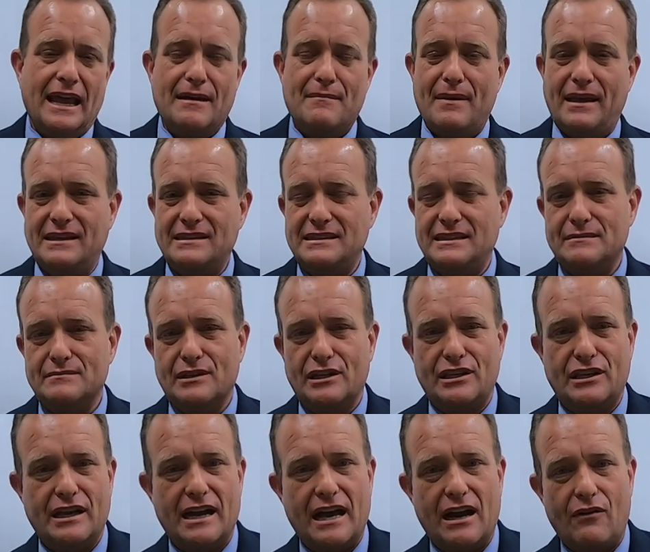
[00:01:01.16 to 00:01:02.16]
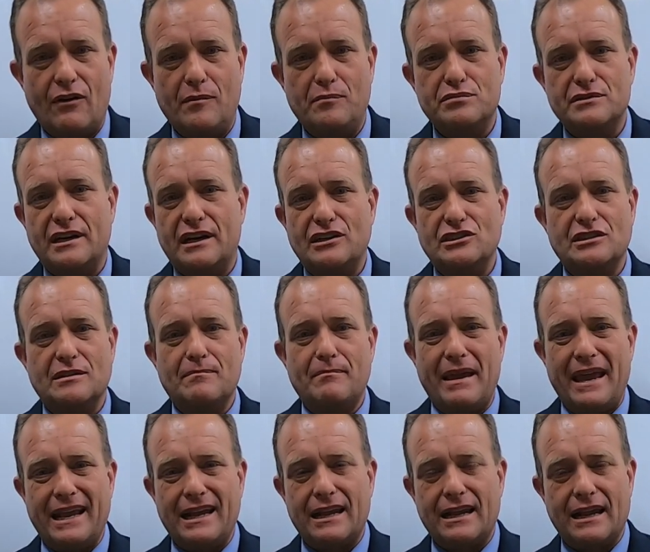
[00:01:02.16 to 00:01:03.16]
It may seem like you got to replenish the
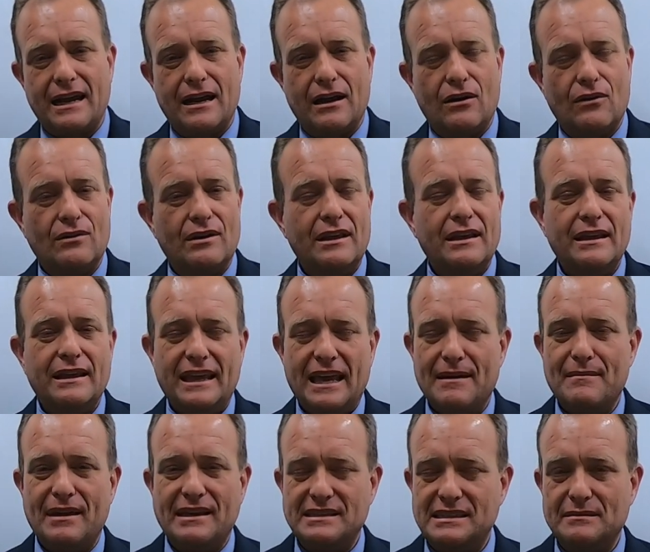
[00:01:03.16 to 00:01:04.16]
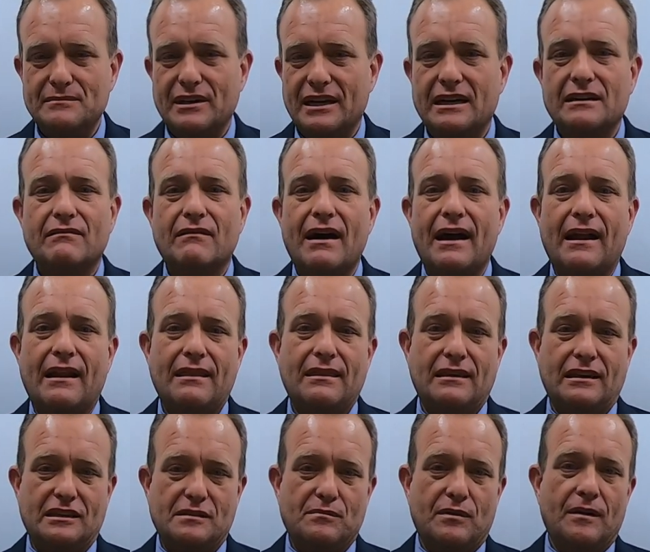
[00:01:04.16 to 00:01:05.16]
bank account. It may seem like a lot of
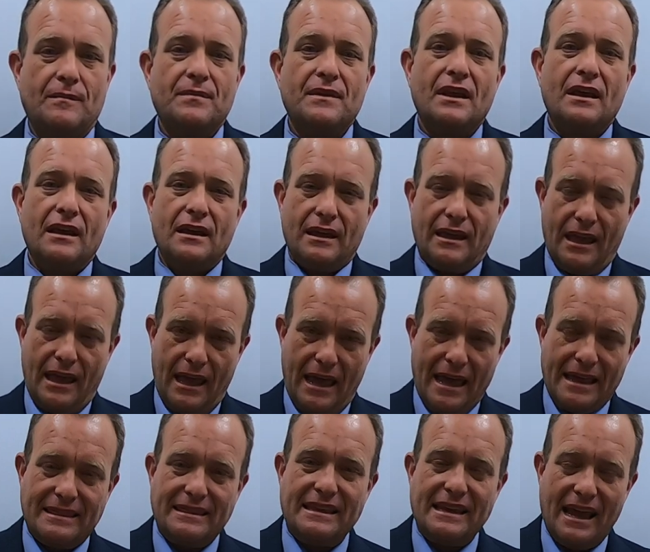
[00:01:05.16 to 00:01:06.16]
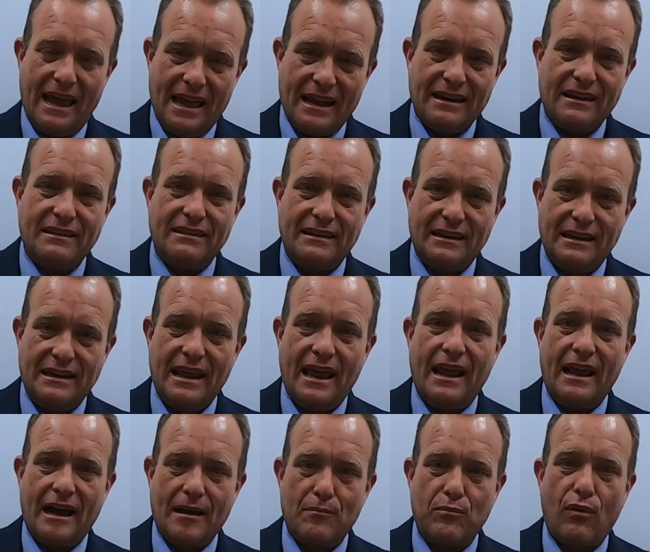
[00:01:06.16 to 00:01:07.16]
things. But at the end of the
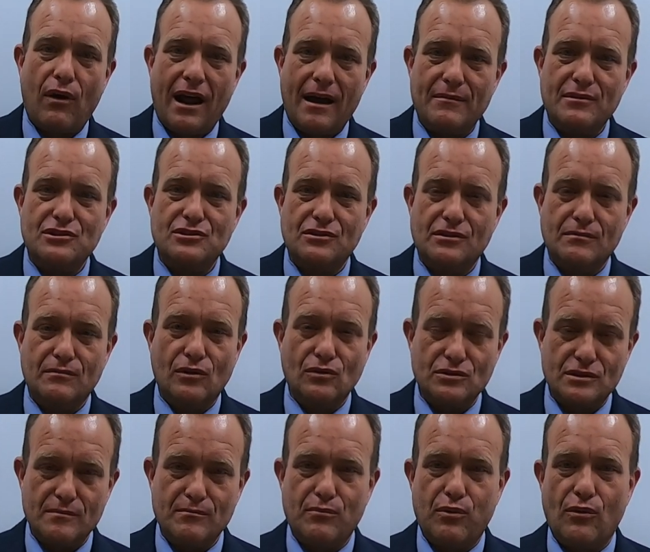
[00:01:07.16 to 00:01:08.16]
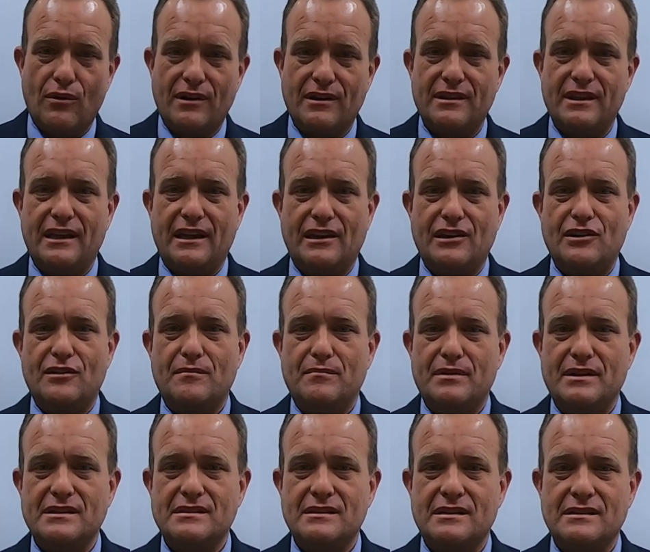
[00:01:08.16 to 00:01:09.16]
day, I promise you, the most important thing in your
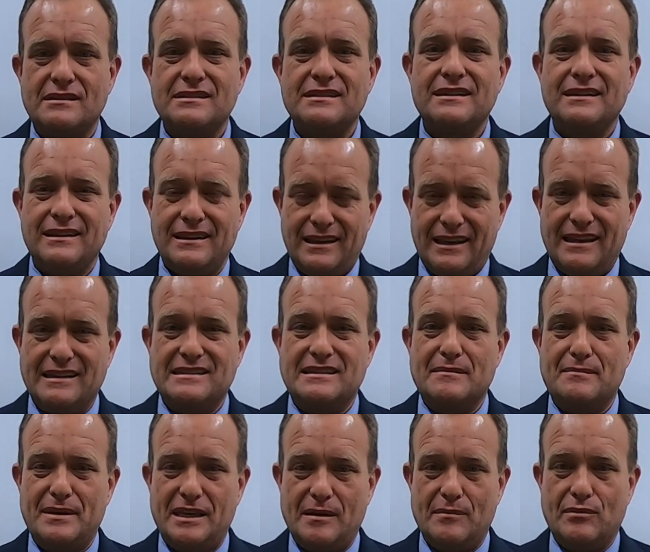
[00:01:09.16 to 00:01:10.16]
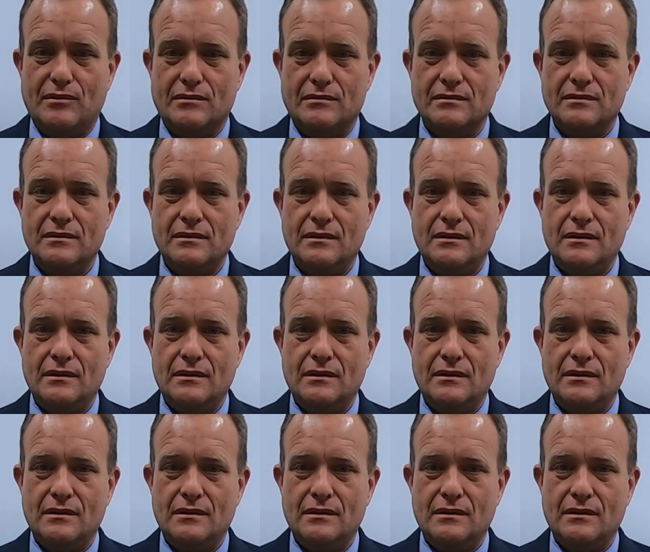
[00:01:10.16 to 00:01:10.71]
business is the people.